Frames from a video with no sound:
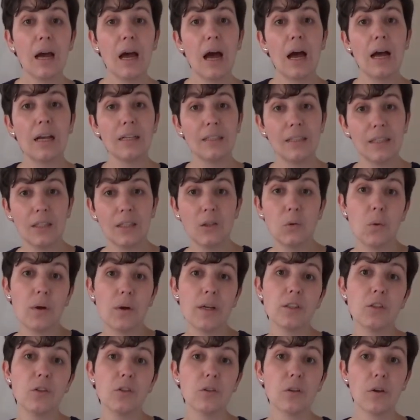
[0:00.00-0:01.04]
a
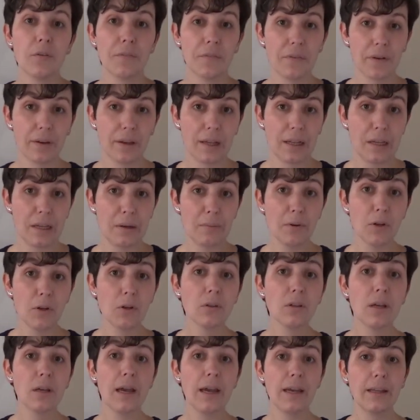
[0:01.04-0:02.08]
situation of
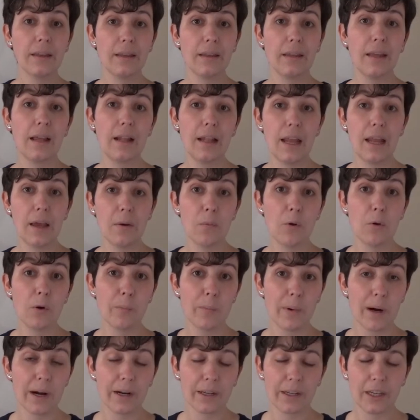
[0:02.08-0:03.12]
equilibrium in the labor
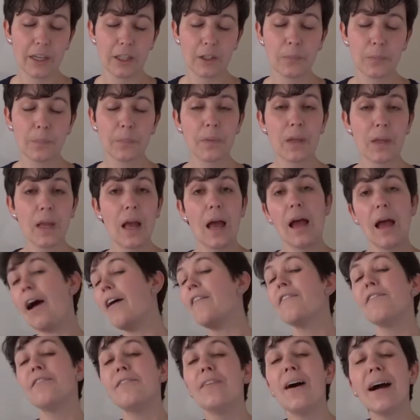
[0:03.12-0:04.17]
market.
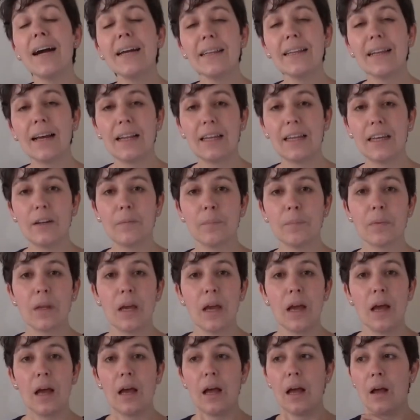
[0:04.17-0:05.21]
And finally,
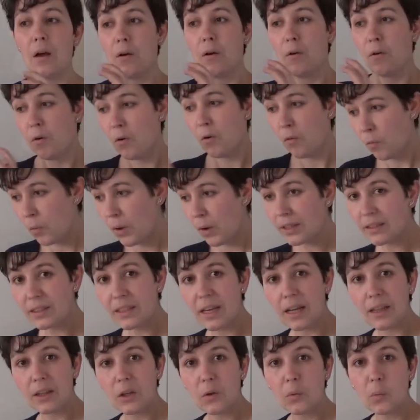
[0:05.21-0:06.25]
on one
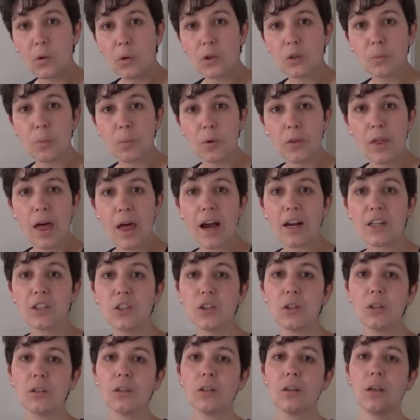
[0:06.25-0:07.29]
side it was
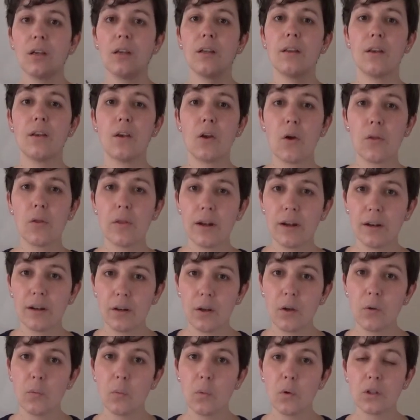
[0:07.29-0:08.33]
production, in the other
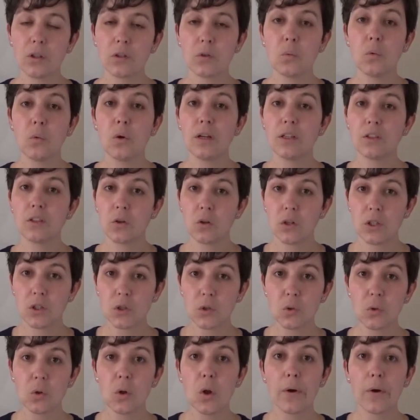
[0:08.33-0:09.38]
it was where it's going
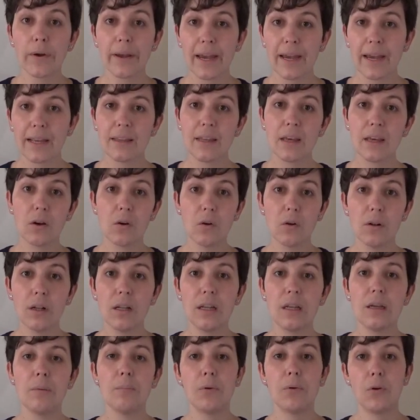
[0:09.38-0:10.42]
to locate the
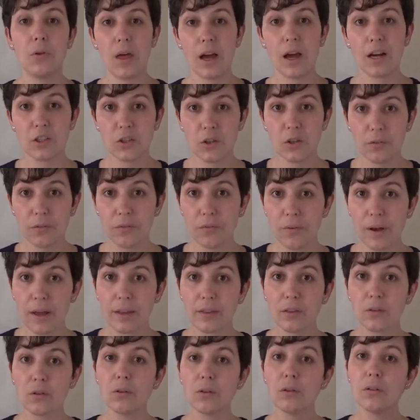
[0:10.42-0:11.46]
only production
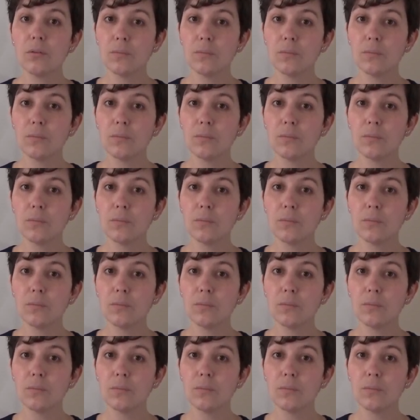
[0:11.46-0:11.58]
factor.